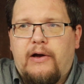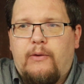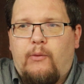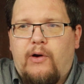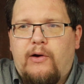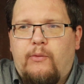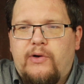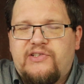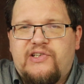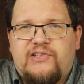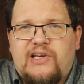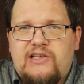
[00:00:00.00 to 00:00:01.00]

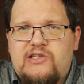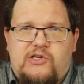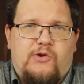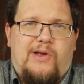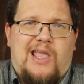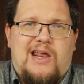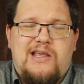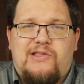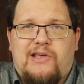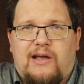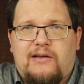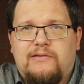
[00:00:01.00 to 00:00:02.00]
what's the sense in doing
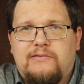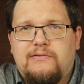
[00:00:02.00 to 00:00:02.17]
anything?